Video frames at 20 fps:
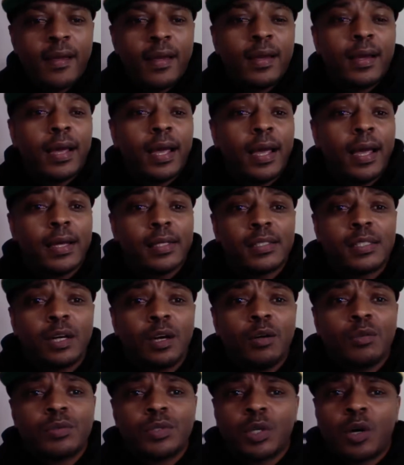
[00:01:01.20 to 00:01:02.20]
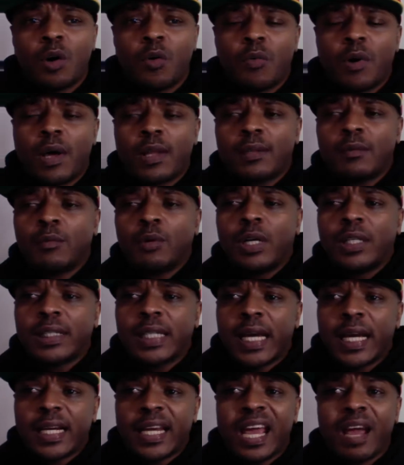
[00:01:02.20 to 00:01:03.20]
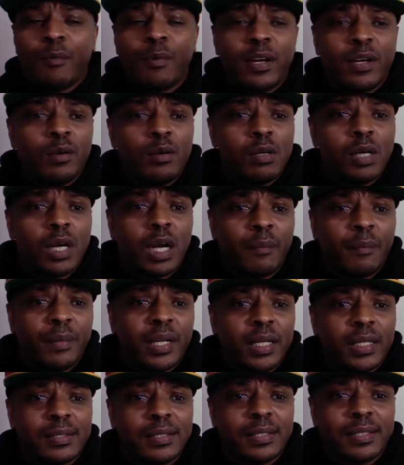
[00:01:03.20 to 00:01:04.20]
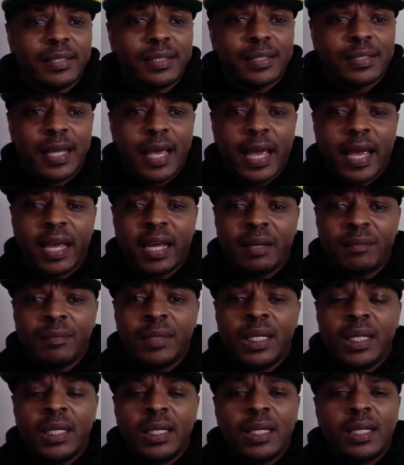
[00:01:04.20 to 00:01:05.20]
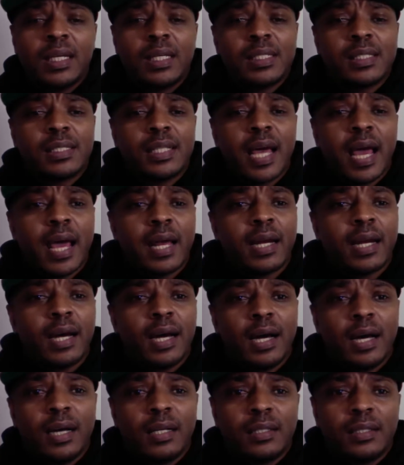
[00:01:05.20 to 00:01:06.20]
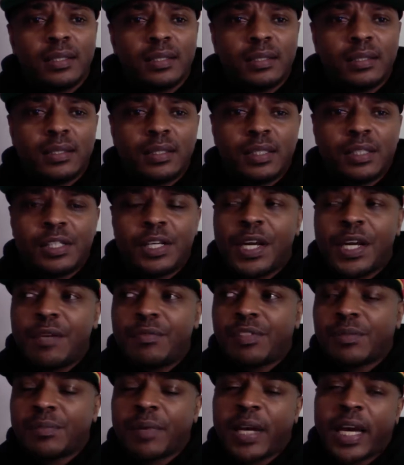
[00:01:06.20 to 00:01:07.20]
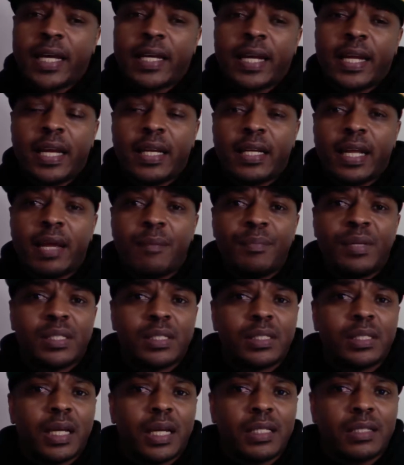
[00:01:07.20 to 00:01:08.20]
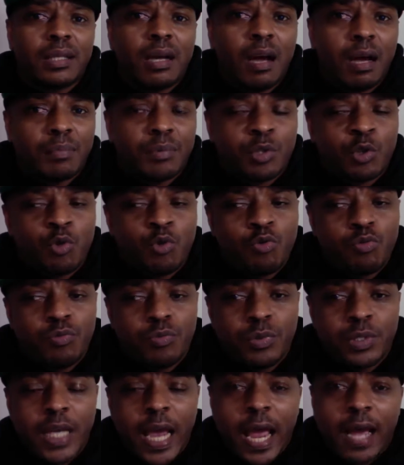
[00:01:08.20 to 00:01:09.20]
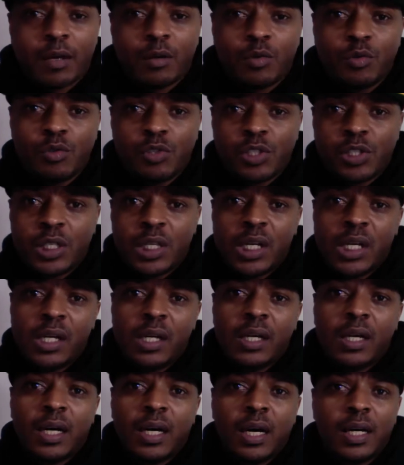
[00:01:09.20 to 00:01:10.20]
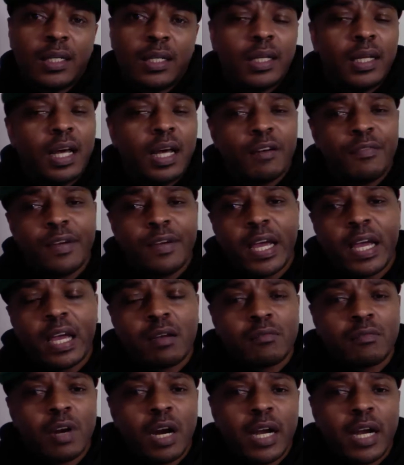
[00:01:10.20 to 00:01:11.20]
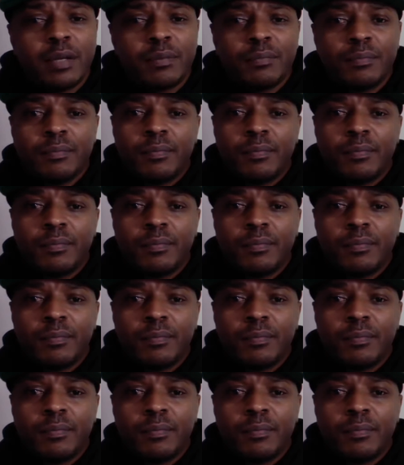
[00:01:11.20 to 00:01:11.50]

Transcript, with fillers: Hey, so one thing that we knew coming into this game is that the Chiefs, man, they missing their top two tackles, the left and right,